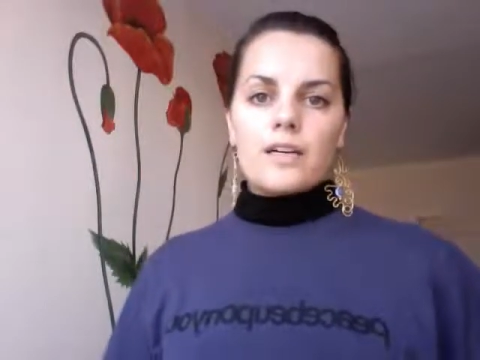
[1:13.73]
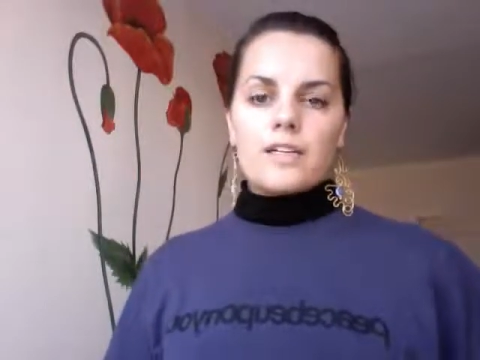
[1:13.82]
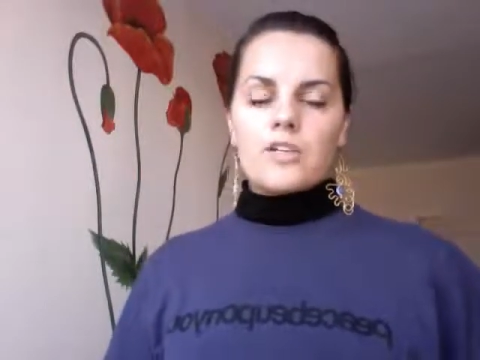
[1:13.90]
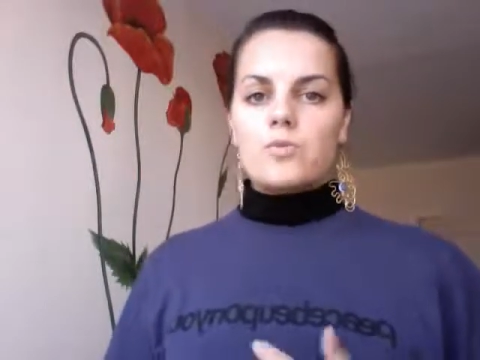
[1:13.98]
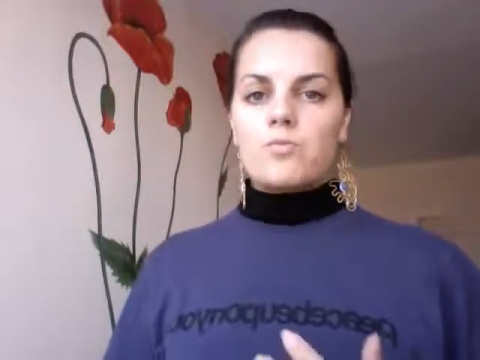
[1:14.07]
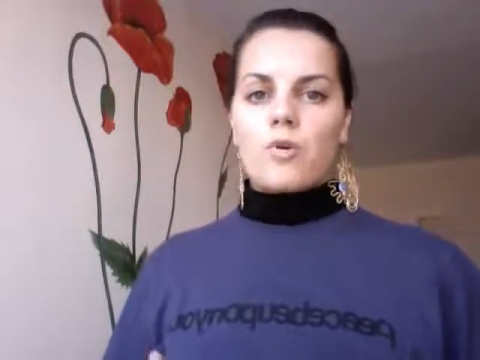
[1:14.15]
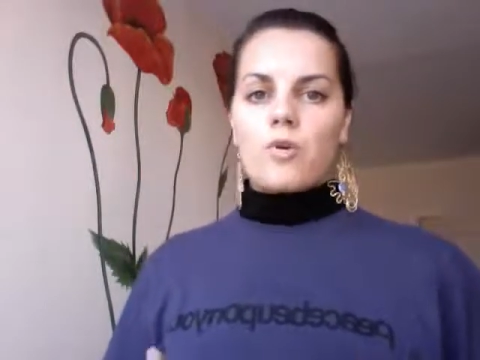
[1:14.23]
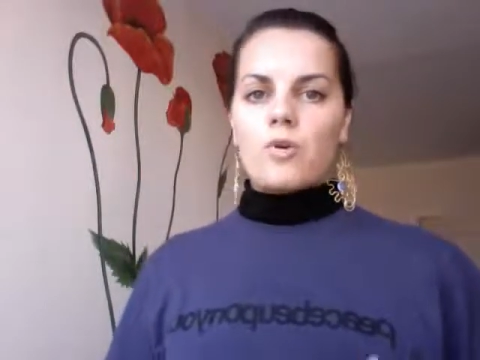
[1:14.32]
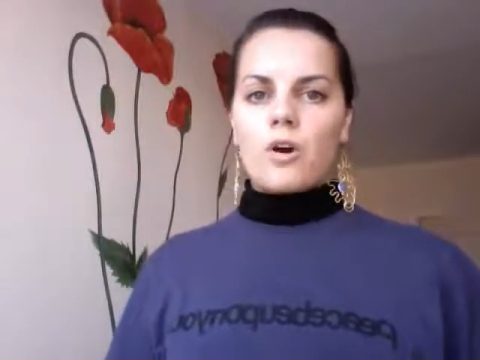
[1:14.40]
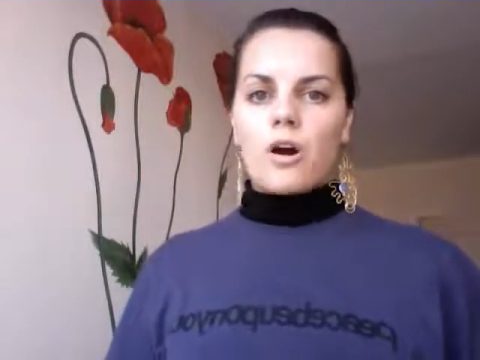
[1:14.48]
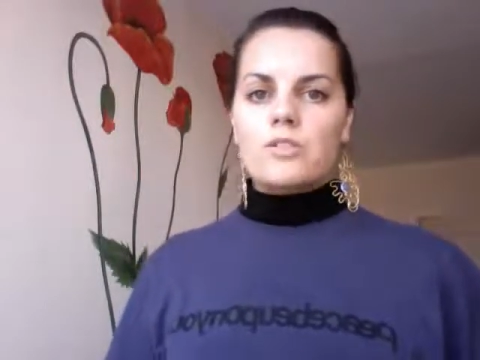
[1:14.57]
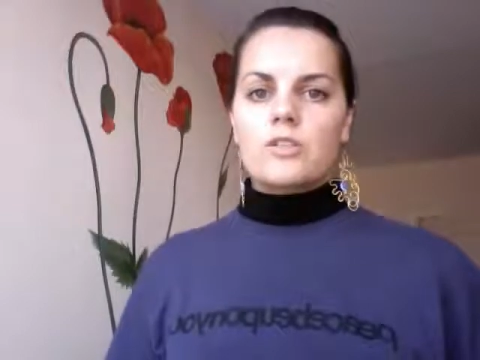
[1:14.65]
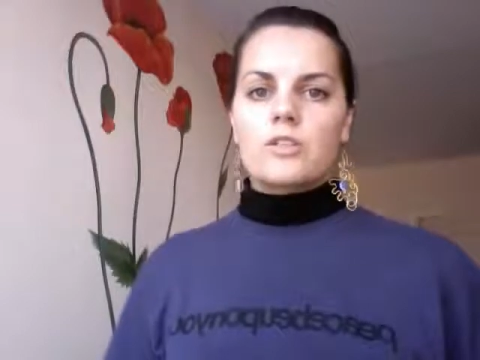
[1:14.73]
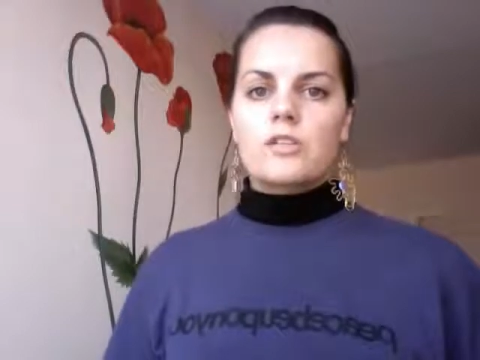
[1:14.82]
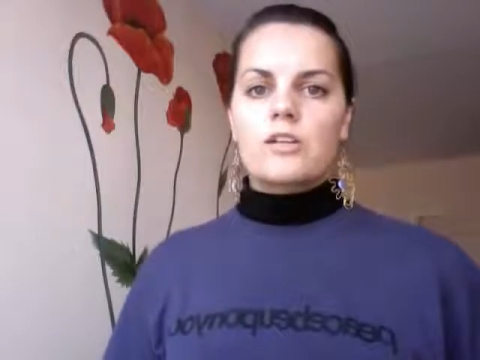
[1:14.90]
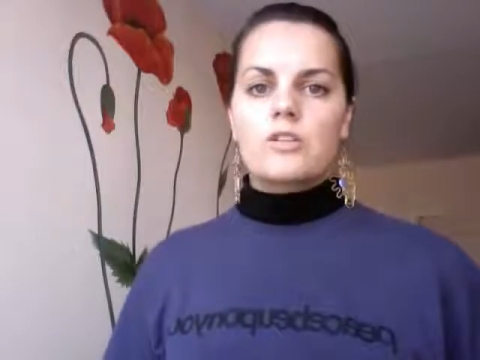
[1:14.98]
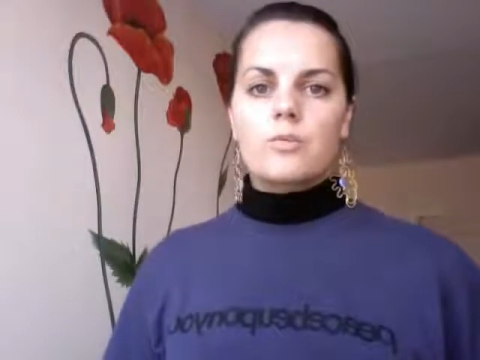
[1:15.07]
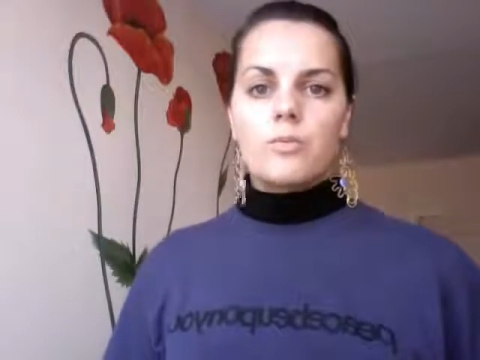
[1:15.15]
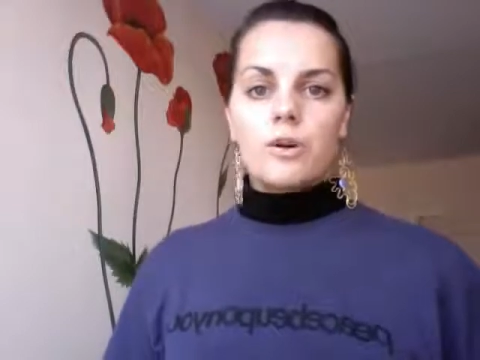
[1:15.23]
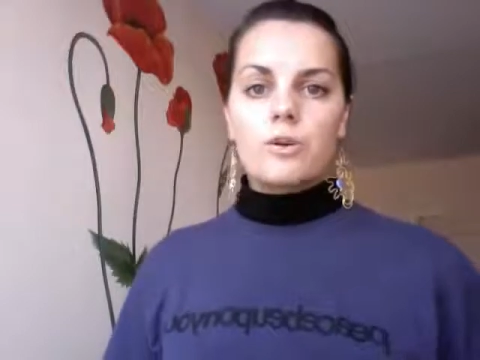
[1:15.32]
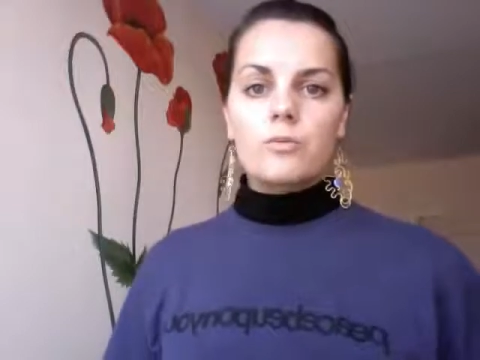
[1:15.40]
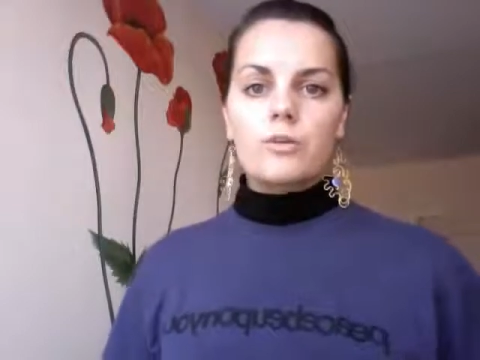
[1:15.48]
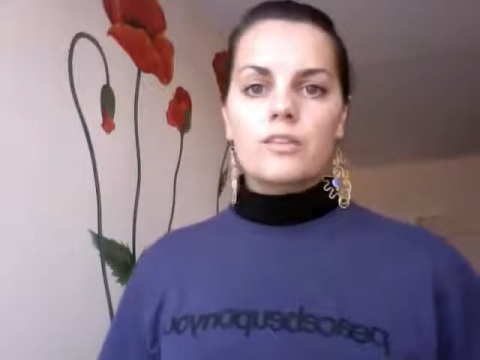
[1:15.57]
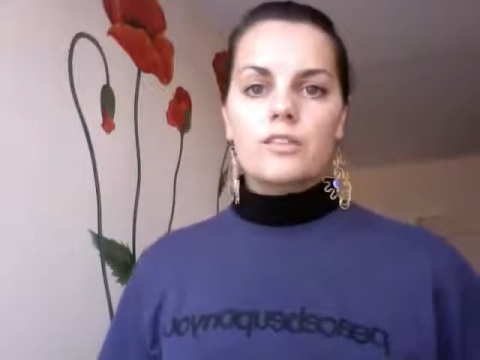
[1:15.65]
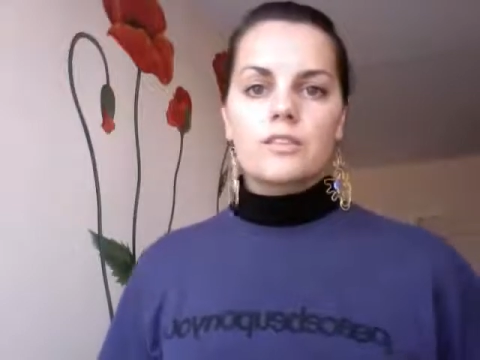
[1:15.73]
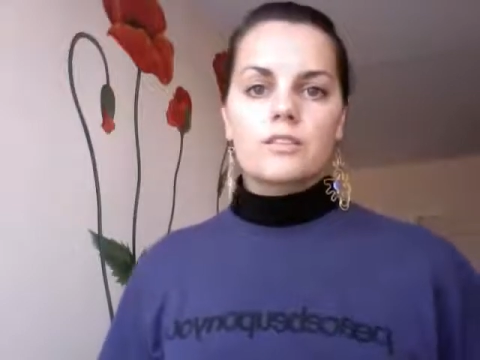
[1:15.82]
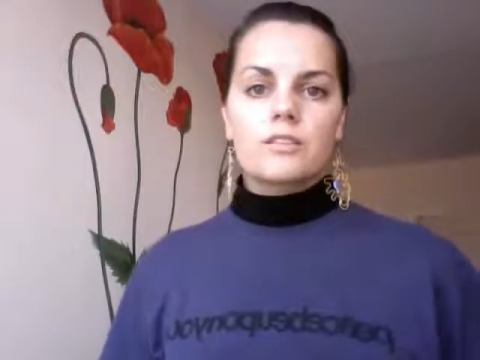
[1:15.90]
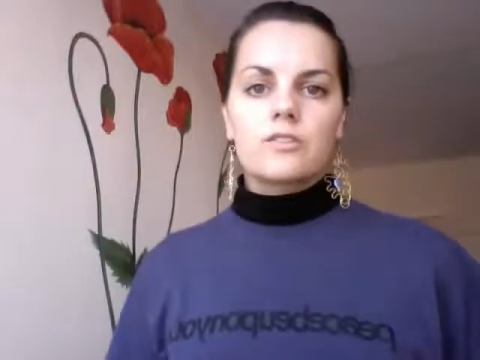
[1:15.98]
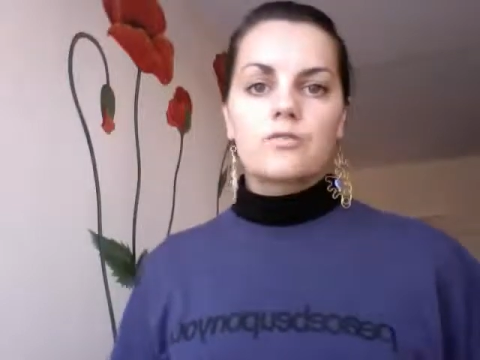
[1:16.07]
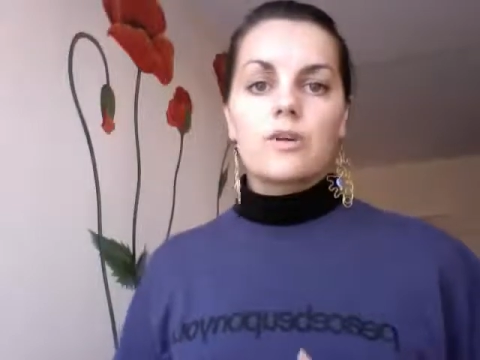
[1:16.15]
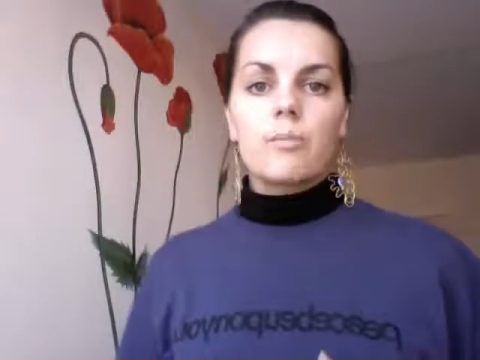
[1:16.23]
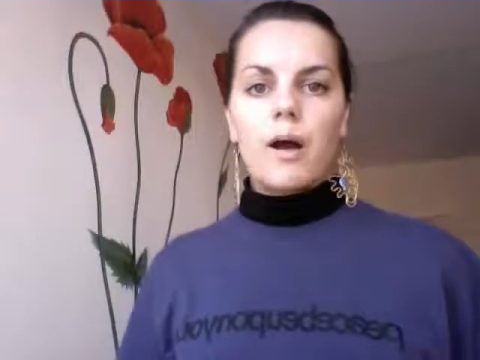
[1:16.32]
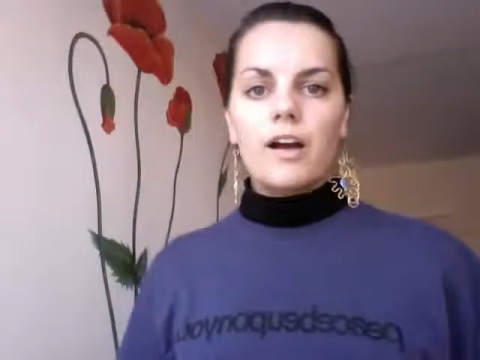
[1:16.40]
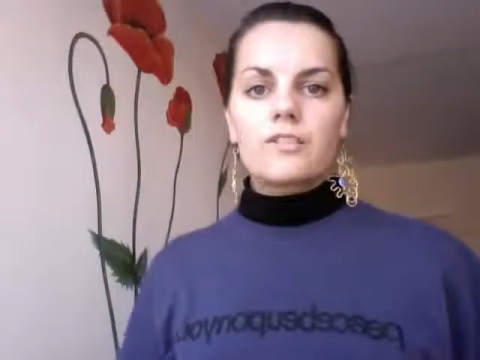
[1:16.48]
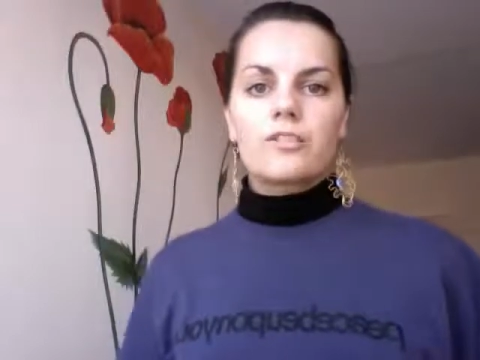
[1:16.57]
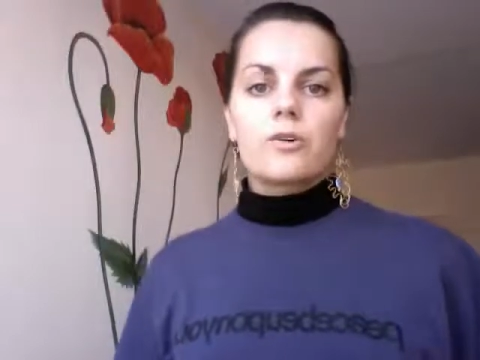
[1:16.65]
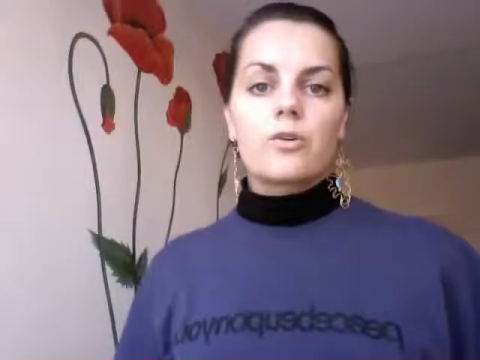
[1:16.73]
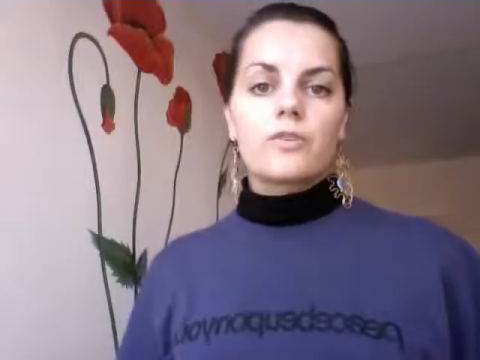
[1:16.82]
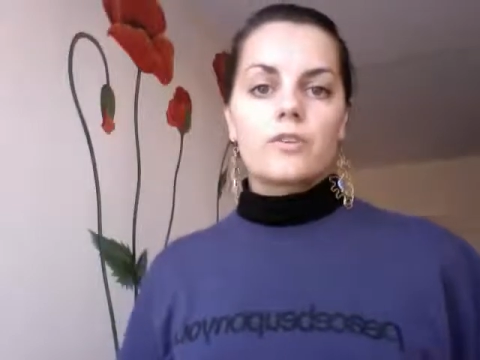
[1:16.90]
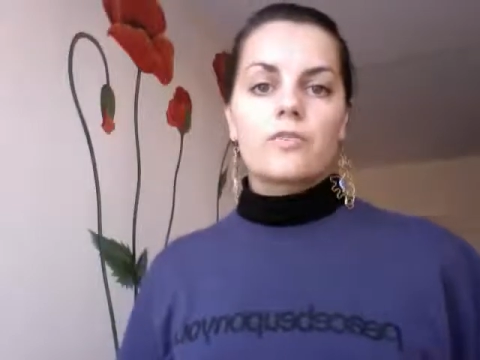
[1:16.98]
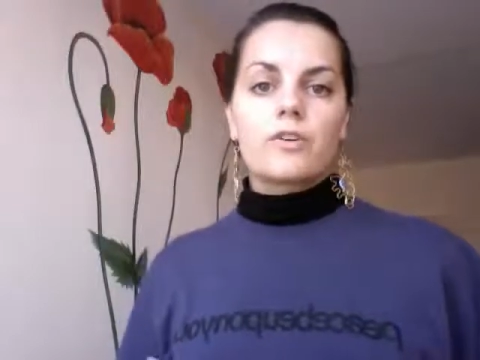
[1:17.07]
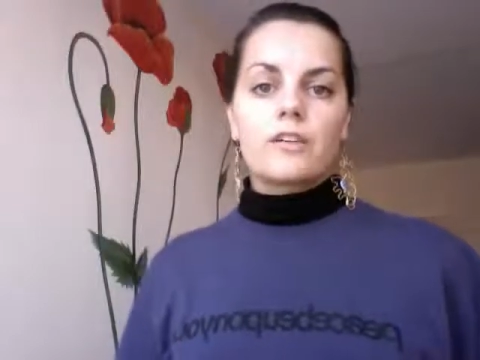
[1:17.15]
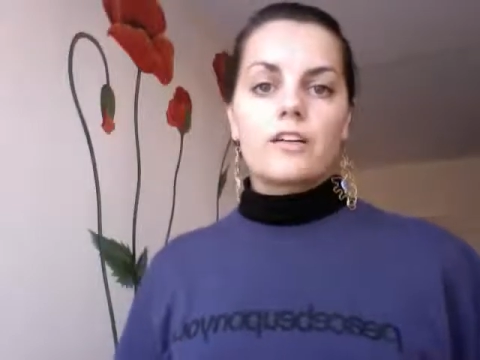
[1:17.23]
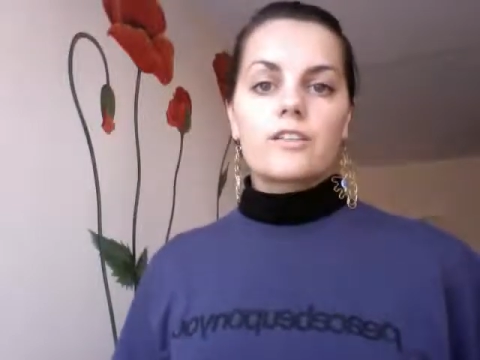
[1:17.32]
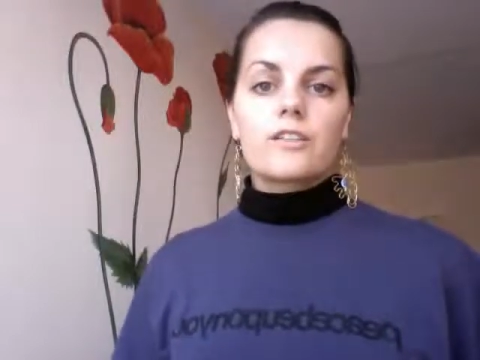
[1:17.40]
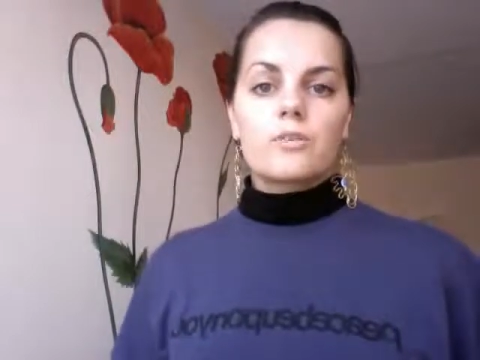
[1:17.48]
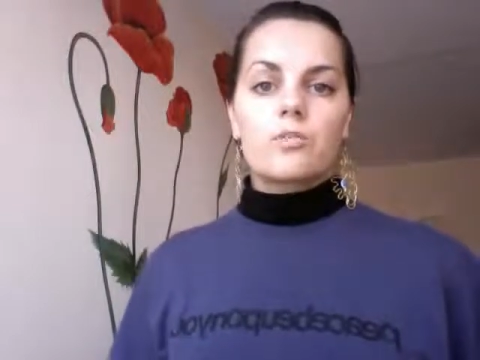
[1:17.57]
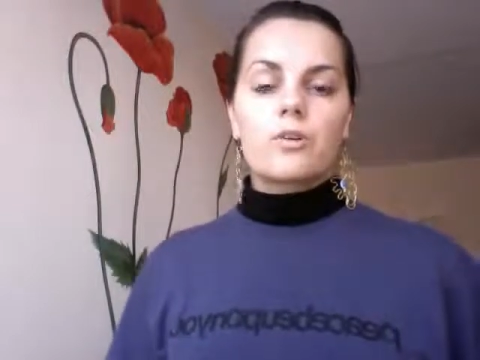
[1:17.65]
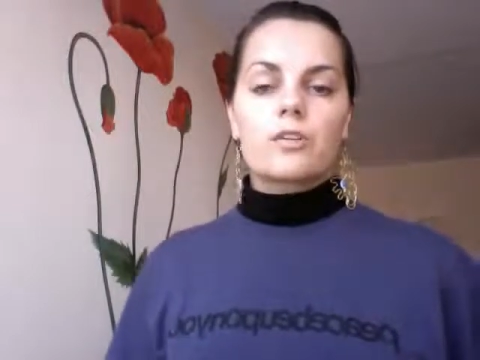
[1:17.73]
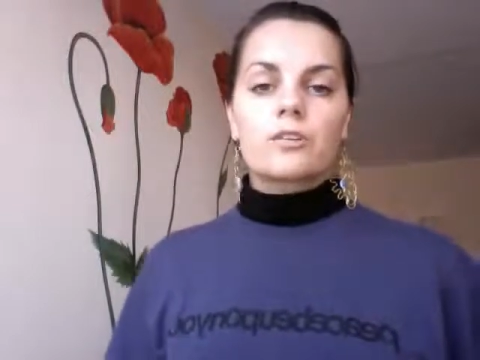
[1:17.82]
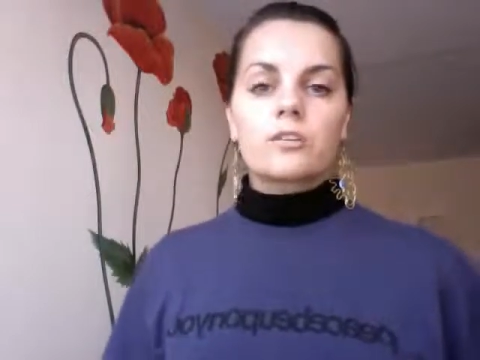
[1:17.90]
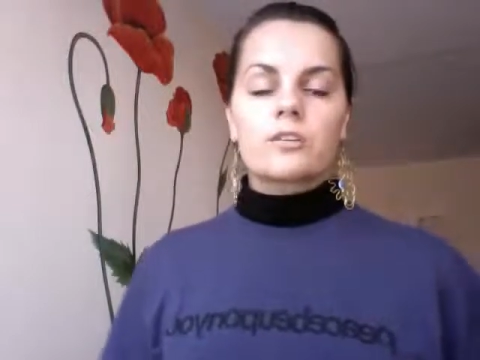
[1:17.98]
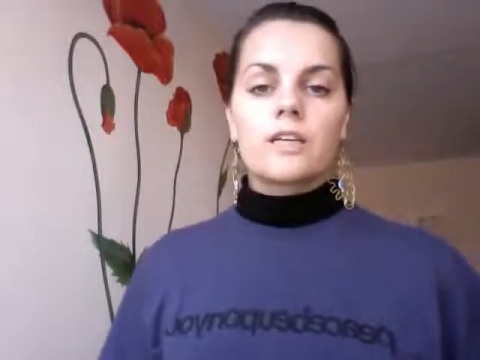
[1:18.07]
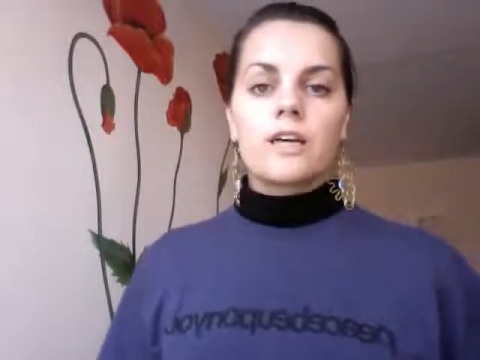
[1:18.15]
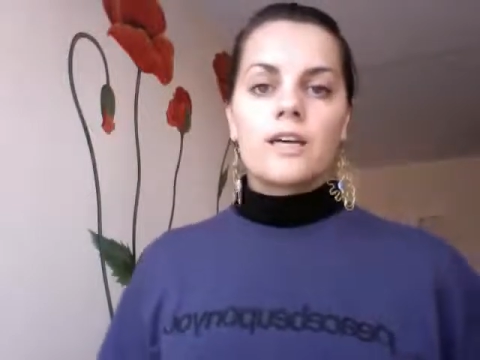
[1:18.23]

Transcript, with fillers: is more constant, is a permanent reminder of something that is important.